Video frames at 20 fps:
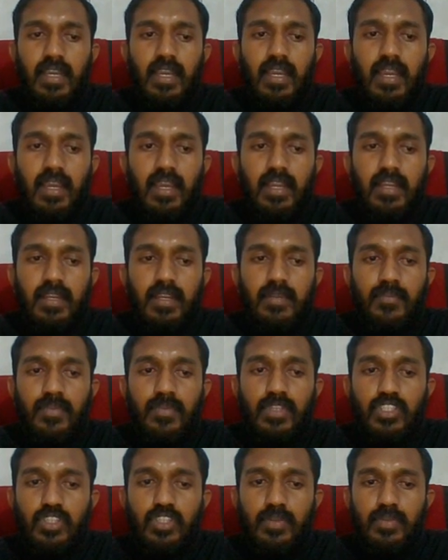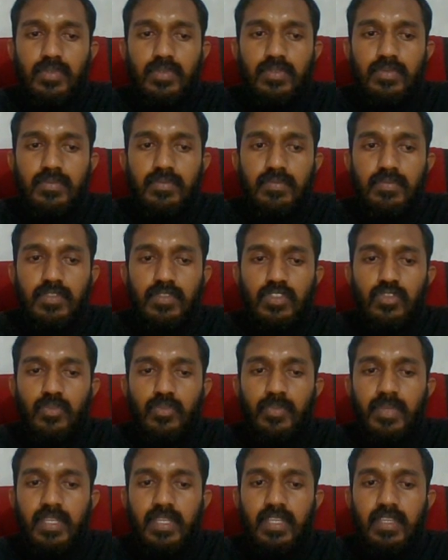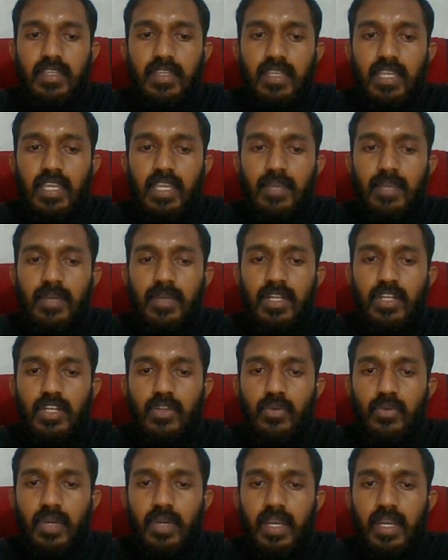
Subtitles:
and bishop should be able to